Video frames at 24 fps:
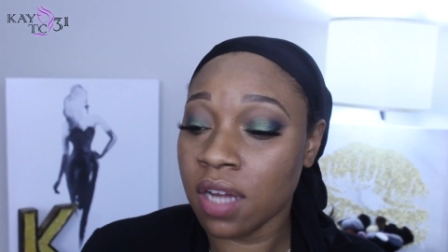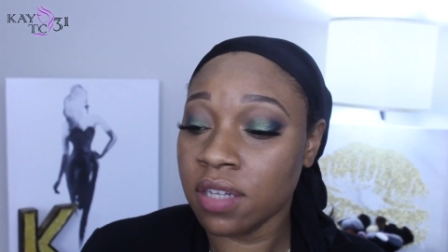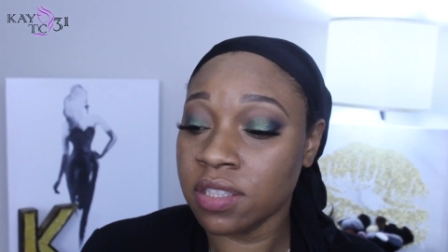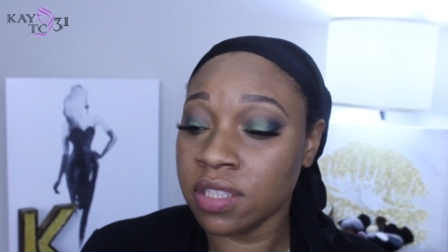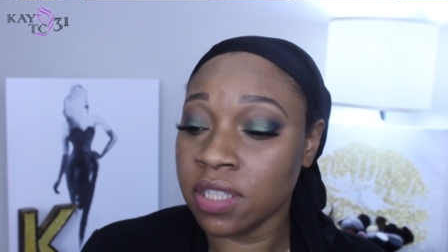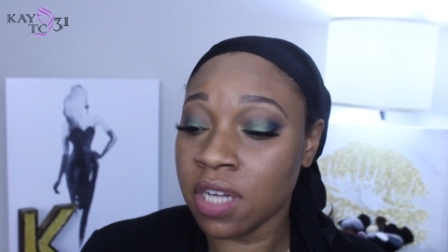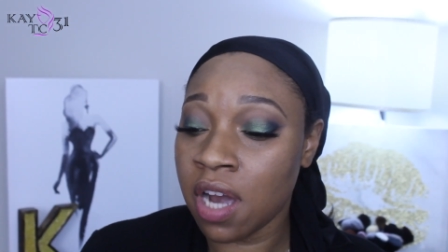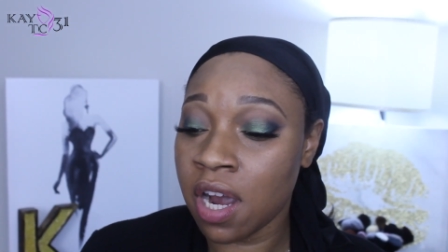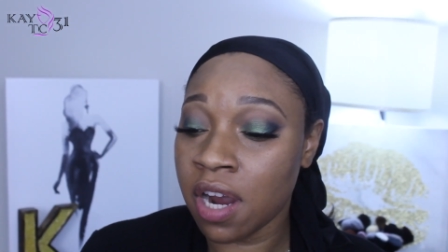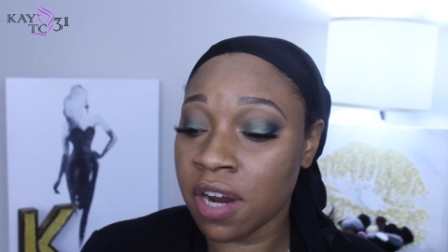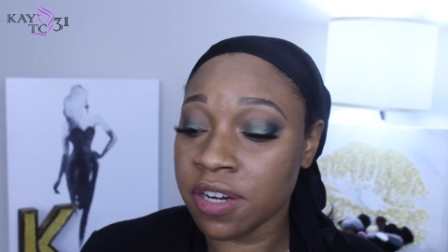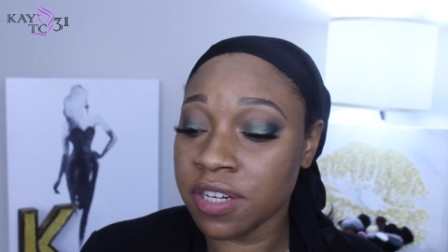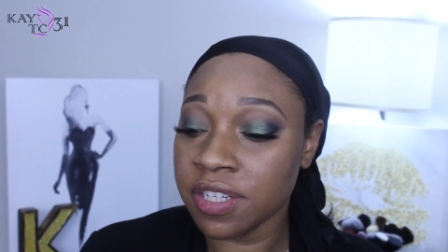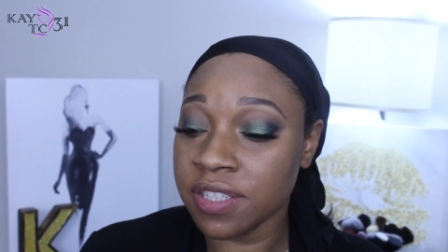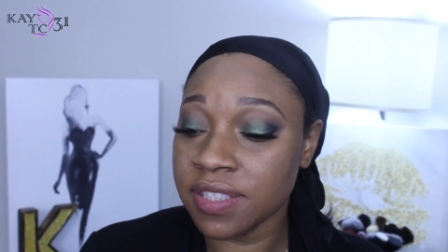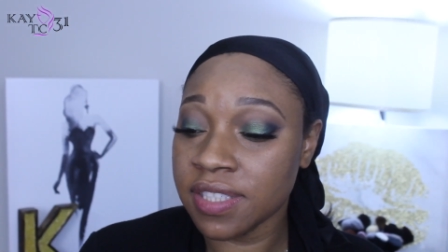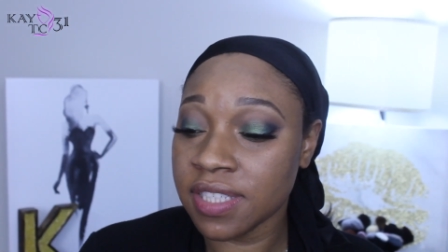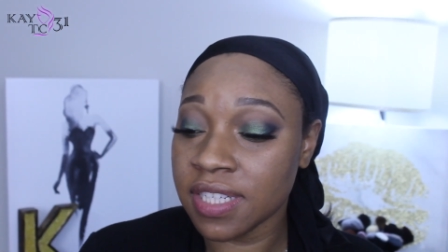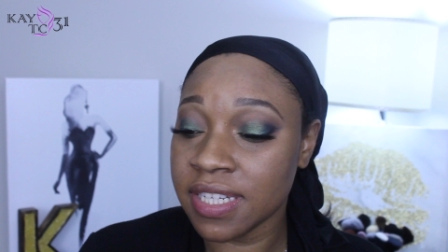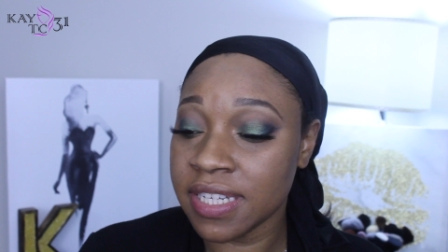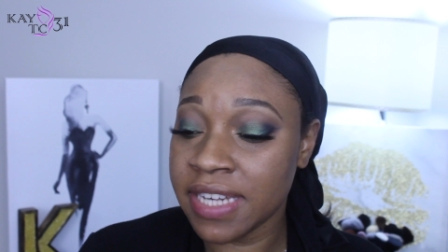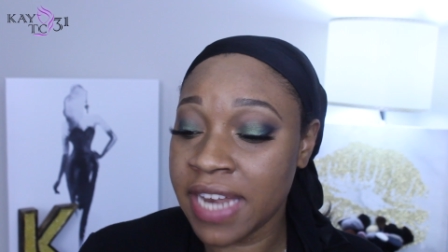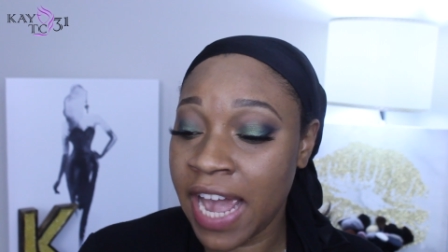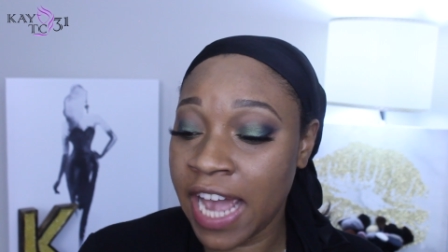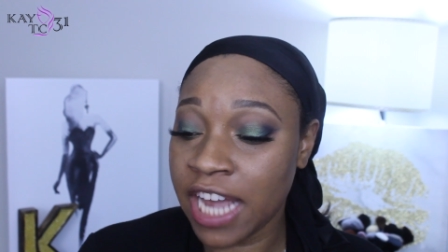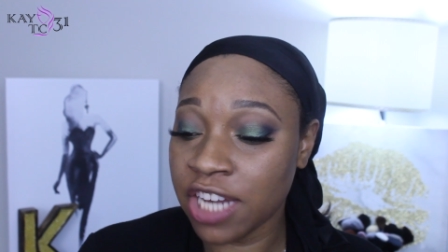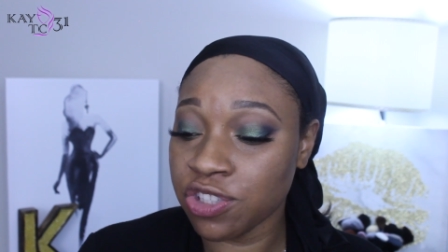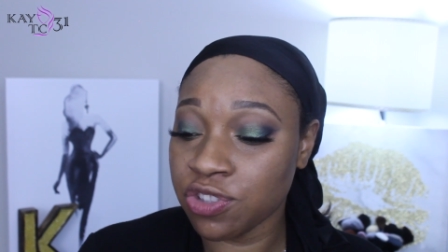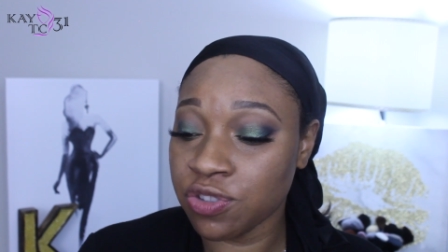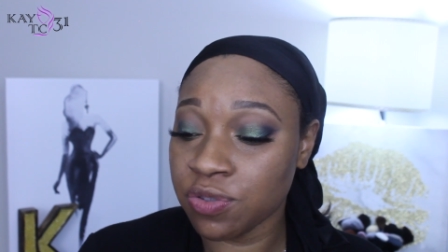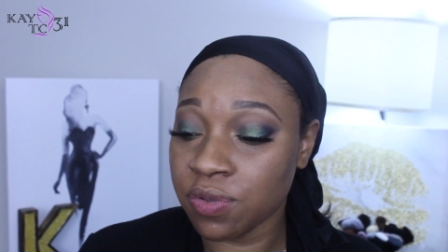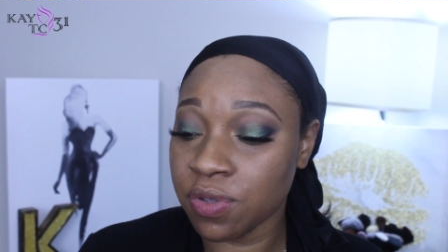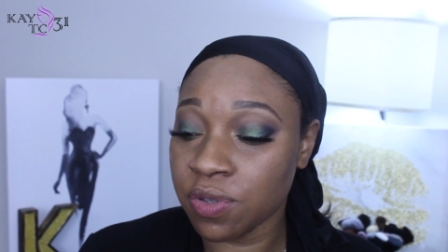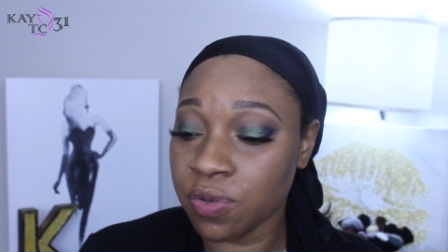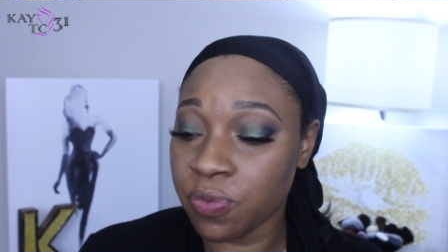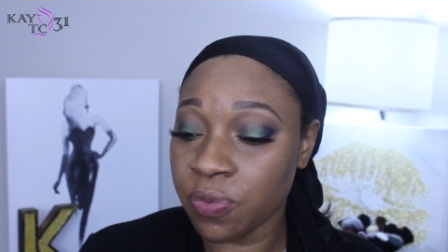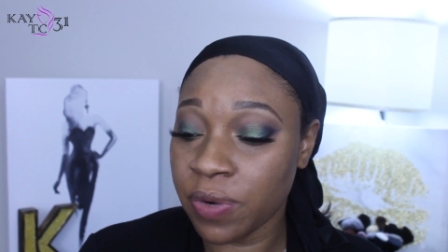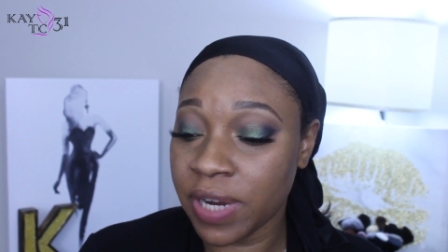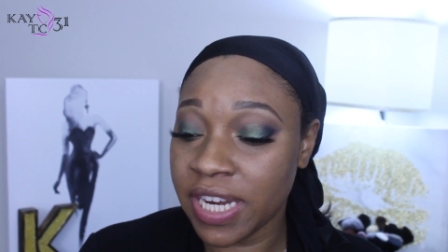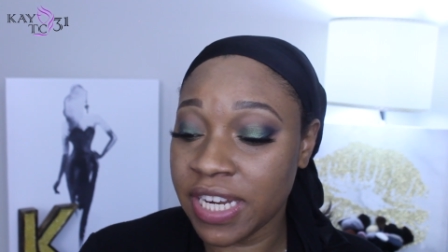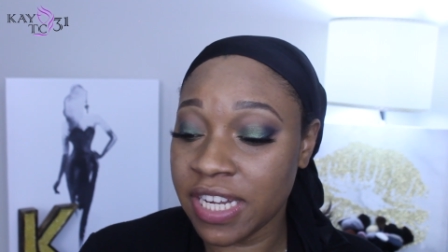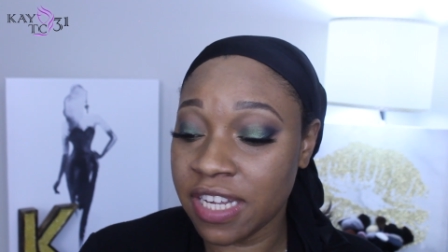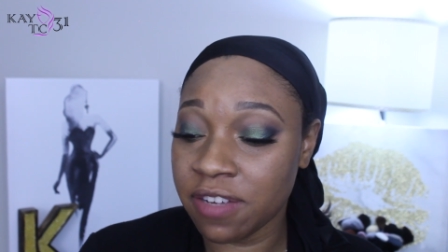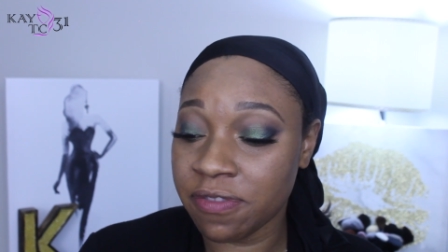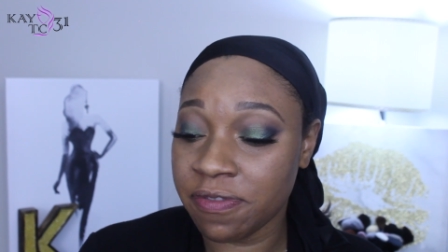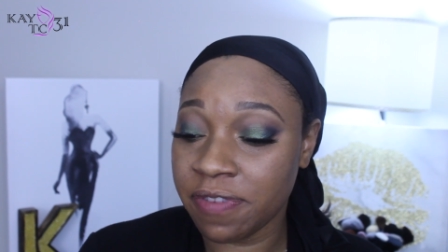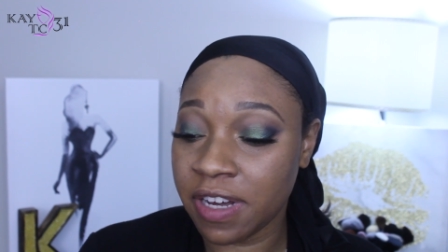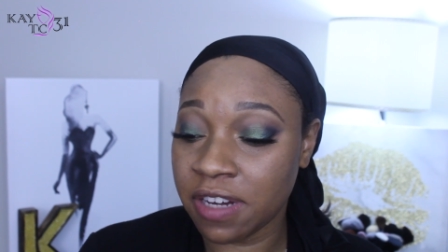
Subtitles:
Nars Natural Radiant